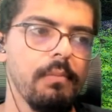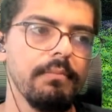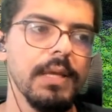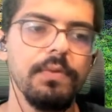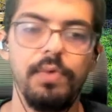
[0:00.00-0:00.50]

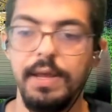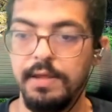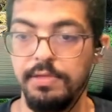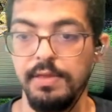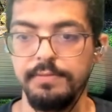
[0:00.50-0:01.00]
me
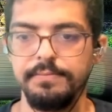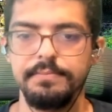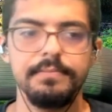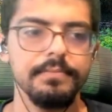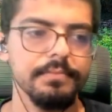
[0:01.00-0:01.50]
writing stuff.
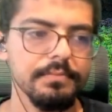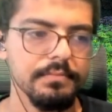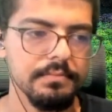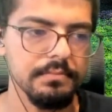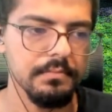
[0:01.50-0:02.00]

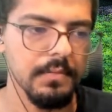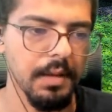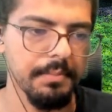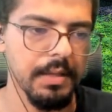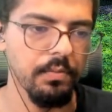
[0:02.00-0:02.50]

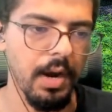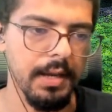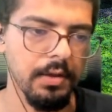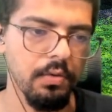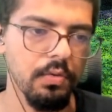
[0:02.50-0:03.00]
Me
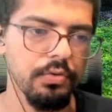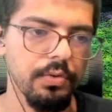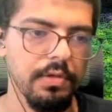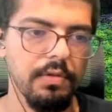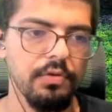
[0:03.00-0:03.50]
writing Google
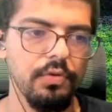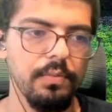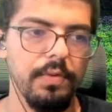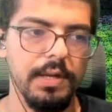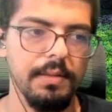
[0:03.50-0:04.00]
Dorks,
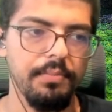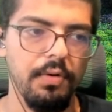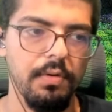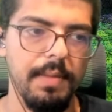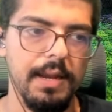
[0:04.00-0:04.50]
running them
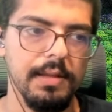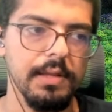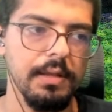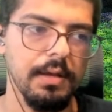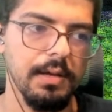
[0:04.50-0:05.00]

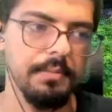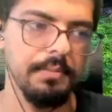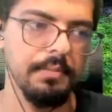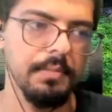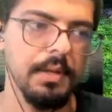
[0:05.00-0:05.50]
programmatically.
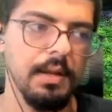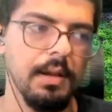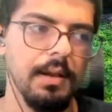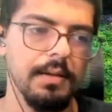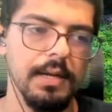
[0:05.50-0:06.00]

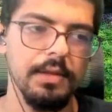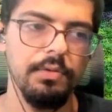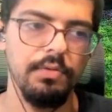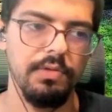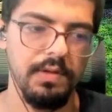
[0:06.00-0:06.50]
I
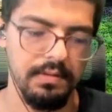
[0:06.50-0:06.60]
used